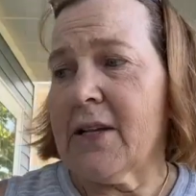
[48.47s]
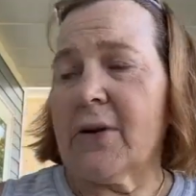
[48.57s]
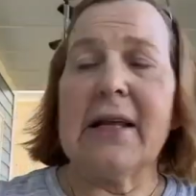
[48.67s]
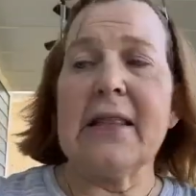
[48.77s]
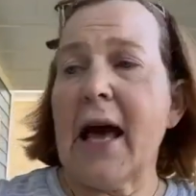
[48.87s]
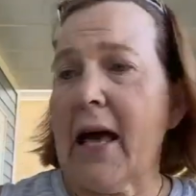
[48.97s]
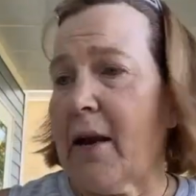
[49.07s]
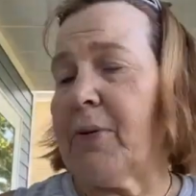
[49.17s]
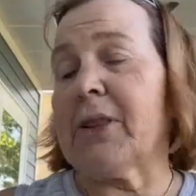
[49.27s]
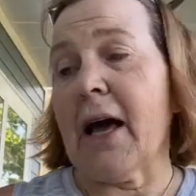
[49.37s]
So I had
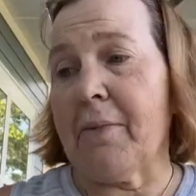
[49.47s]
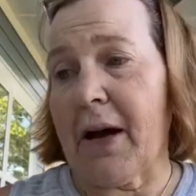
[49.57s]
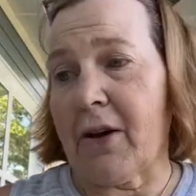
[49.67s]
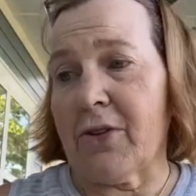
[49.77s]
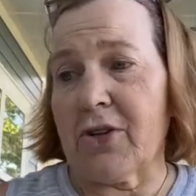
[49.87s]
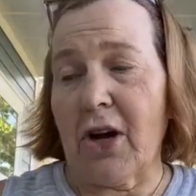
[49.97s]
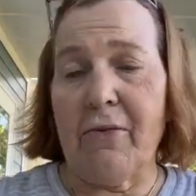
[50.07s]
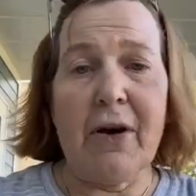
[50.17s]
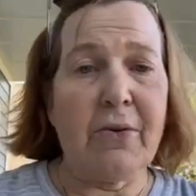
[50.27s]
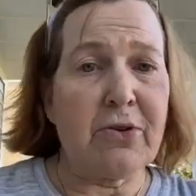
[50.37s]
that. I put that back on the
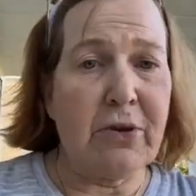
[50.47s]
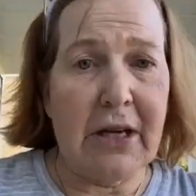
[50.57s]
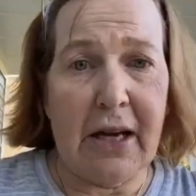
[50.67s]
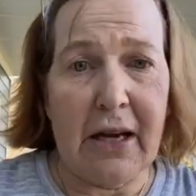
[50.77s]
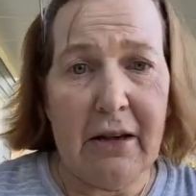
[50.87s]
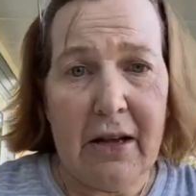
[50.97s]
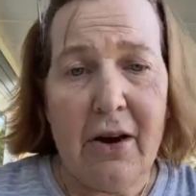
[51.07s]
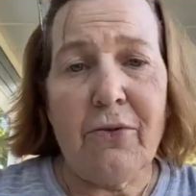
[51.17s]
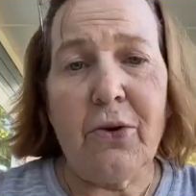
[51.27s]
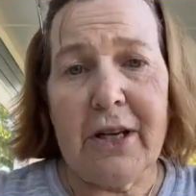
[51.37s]
shelf. I was reading
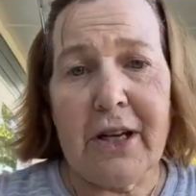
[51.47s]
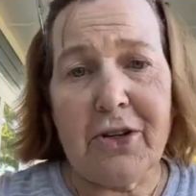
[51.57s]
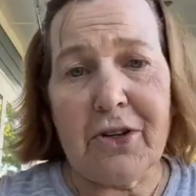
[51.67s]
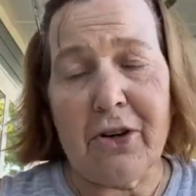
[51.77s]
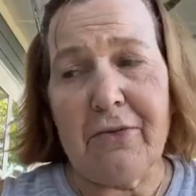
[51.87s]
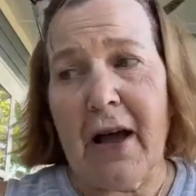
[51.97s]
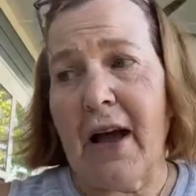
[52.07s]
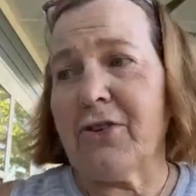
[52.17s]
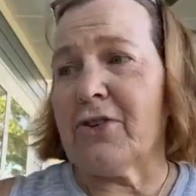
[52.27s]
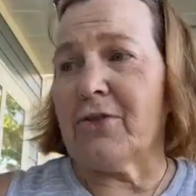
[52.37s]
40 Day Sugar
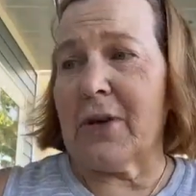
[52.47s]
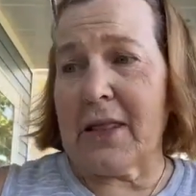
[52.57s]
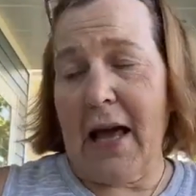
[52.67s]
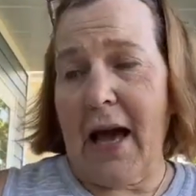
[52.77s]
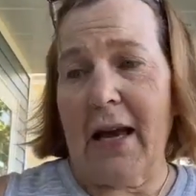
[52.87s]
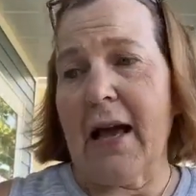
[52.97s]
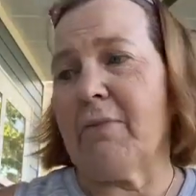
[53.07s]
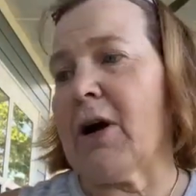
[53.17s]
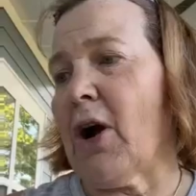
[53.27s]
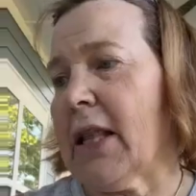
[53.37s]
Fast, doing that. I
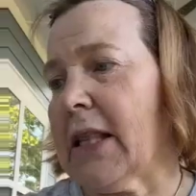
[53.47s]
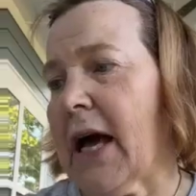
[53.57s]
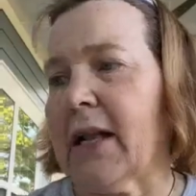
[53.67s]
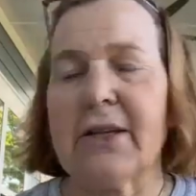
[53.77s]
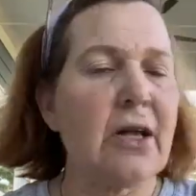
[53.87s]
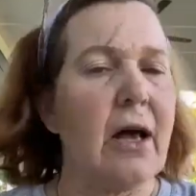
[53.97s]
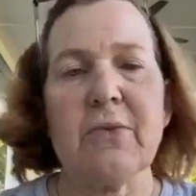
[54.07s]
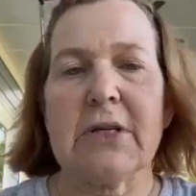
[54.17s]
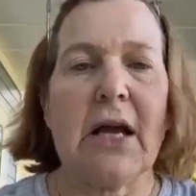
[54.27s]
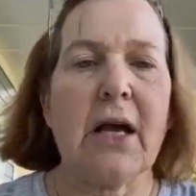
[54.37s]
had my online, I
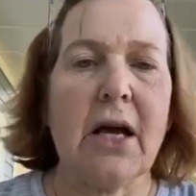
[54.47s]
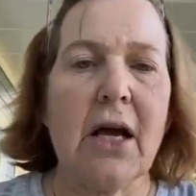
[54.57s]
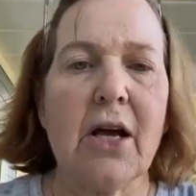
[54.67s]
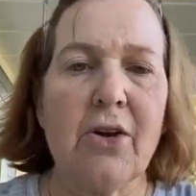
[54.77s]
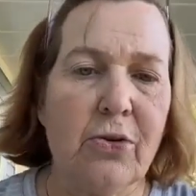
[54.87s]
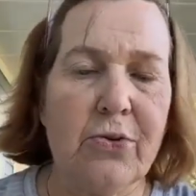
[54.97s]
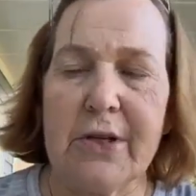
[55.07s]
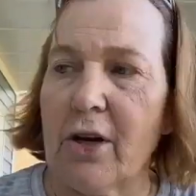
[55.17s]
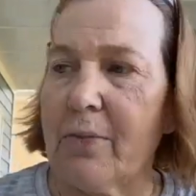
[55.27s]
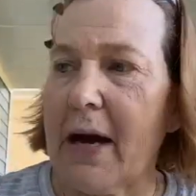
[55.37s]
was like you're
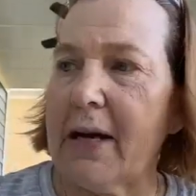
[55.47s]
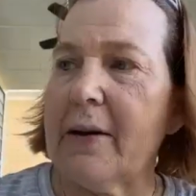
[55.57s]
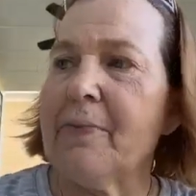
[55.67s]
losing your mind.